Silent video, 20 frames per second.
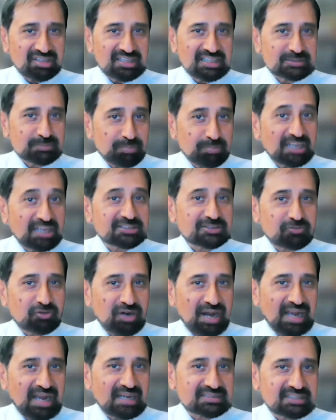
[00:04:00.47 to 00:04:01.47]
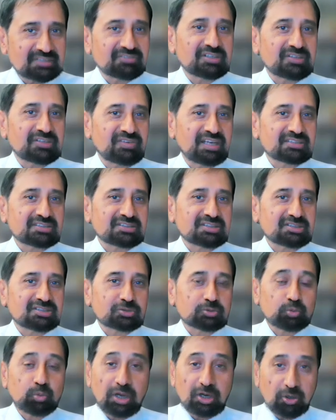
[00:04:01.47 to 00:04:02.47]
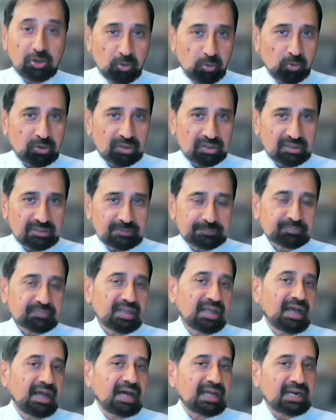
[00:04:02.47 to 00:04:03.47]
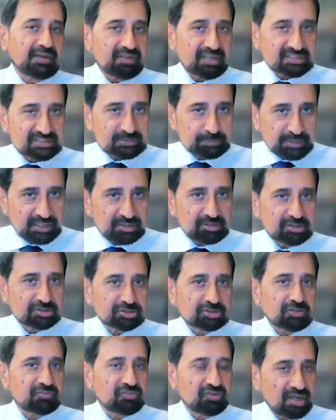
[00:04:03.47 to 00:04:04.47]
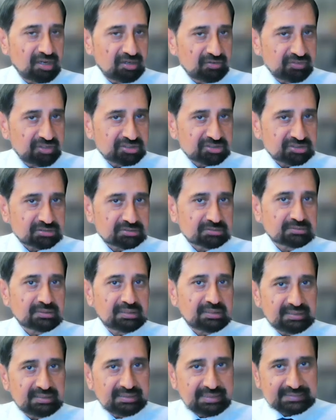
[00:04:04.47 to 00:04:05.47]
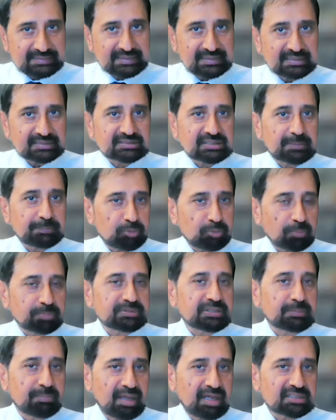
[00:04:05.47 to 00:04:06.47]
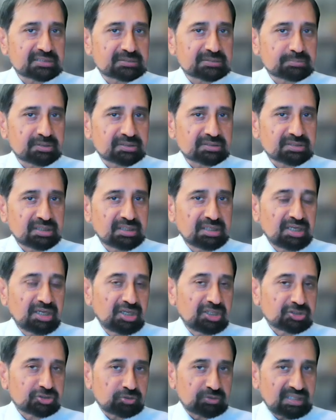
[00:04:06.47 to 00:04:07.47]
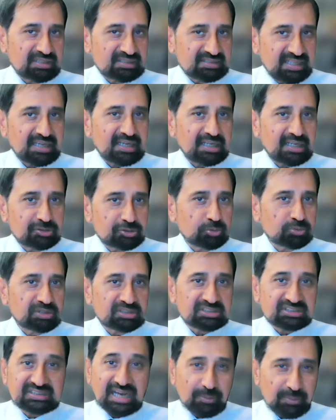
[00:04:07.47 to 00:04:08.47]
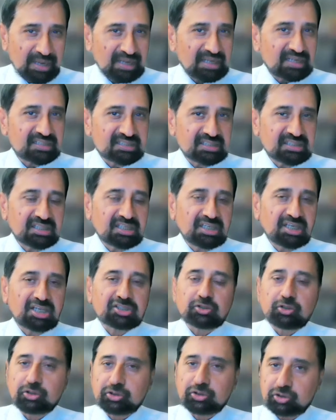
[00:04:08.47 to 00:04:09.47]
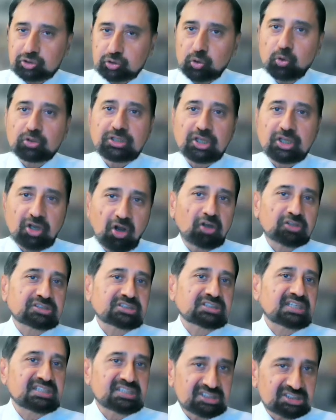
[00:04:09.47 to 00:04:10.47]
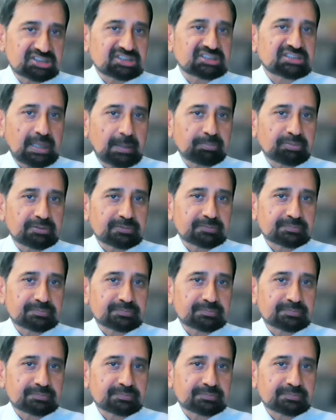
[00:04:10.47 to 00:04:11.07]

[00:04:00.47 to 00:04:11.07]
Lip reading: is best for active investors who are local and have experience of renovation, lettings, and property management, so that they can do this directly and control the costs at each step.